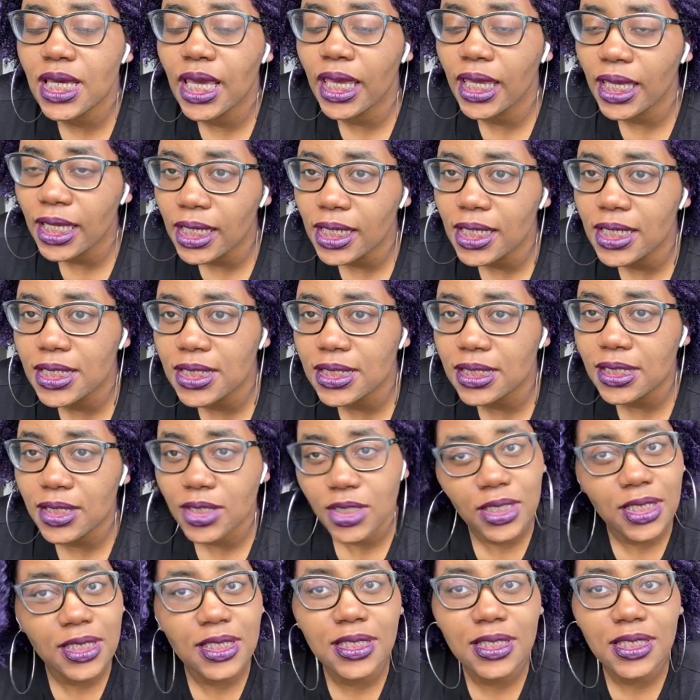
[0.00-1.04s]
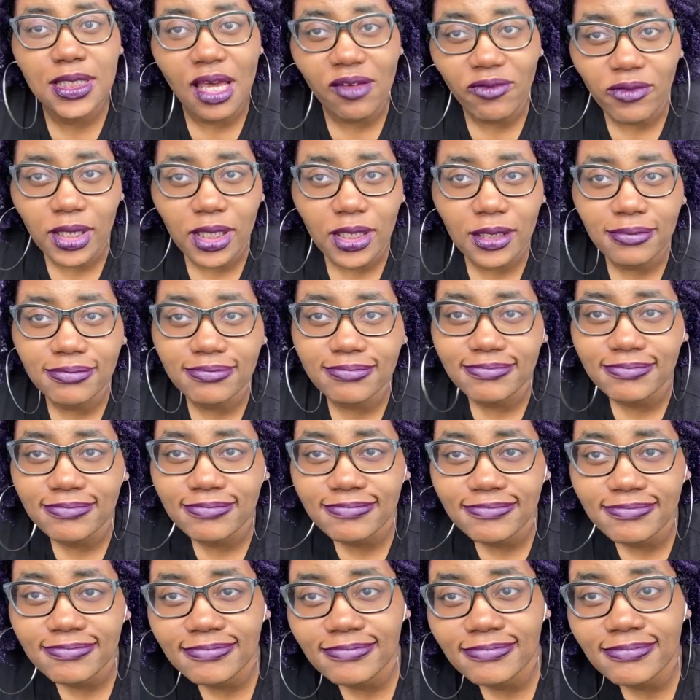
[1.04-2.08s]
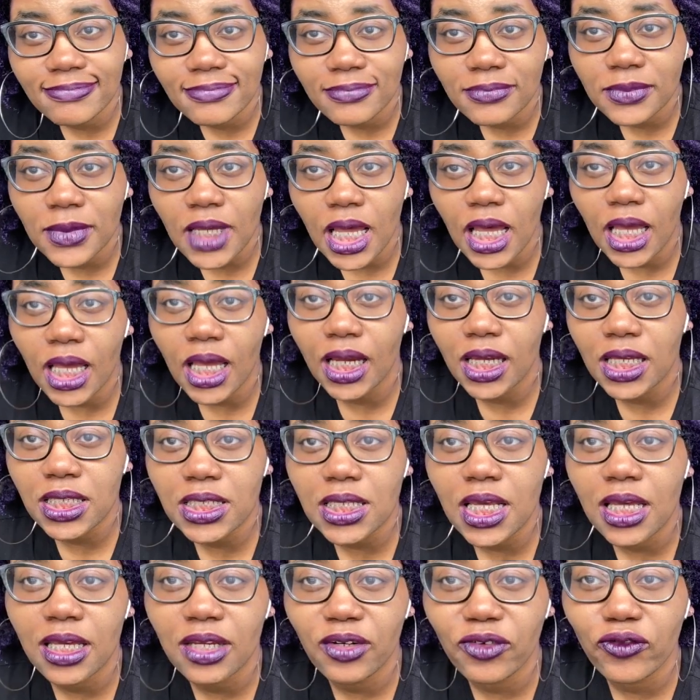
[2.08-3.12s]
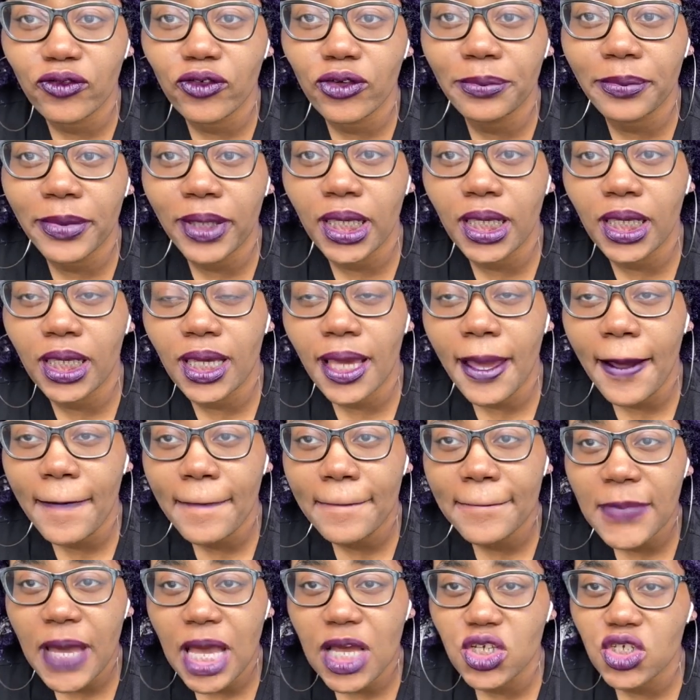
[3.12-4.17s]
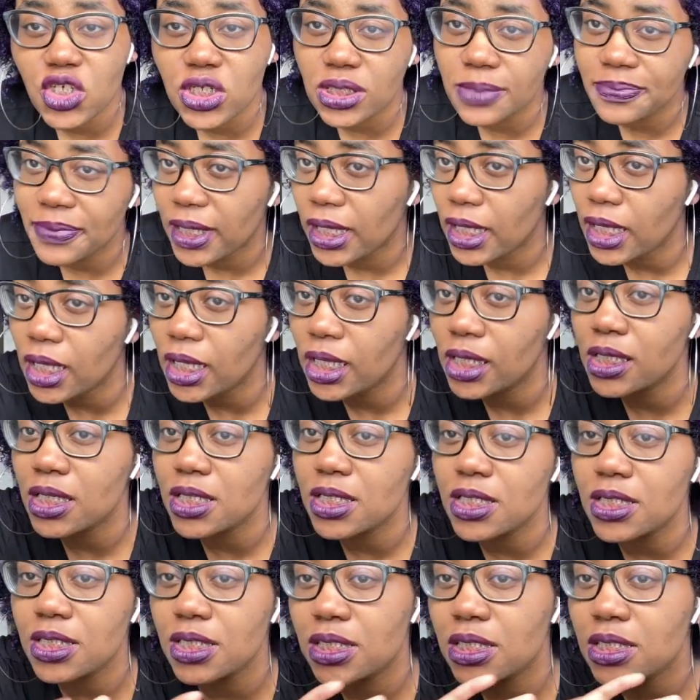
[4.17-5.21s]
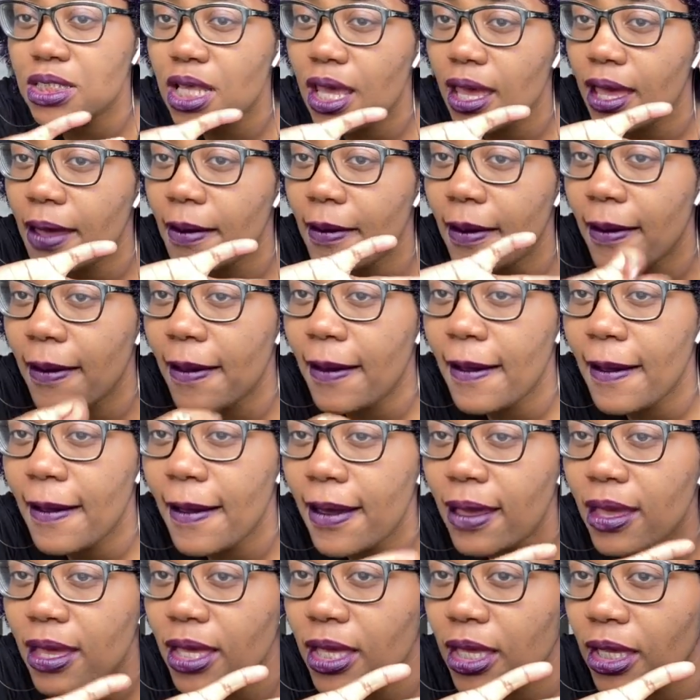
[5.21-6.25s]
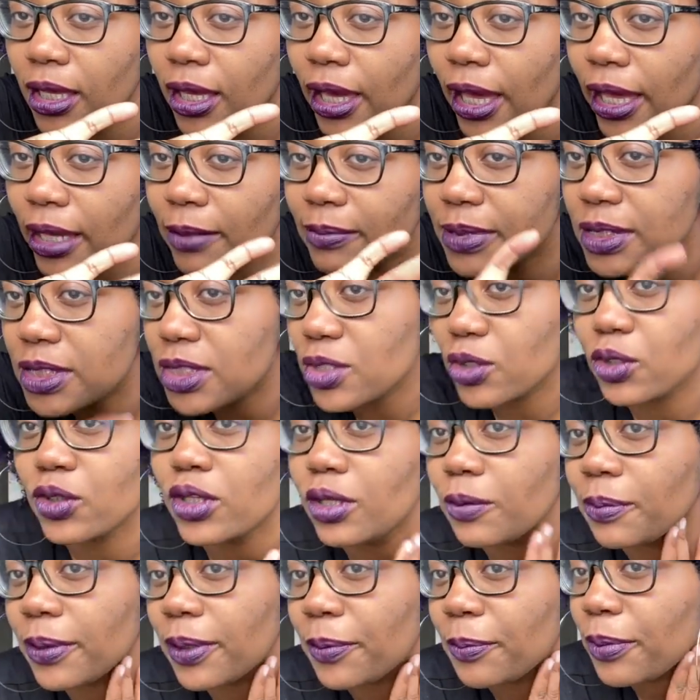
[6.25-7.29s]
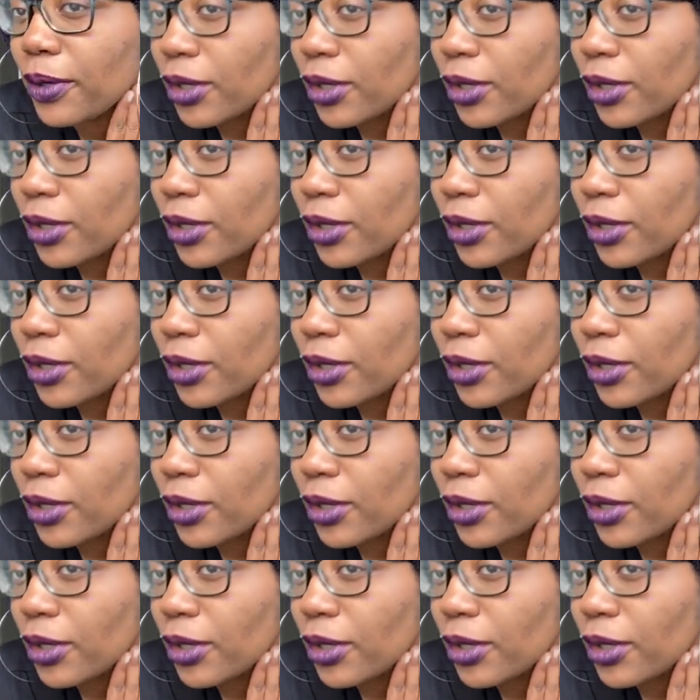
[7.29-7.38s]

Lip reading: it is a good 7 out of 10 for me. just because I'm still a little bit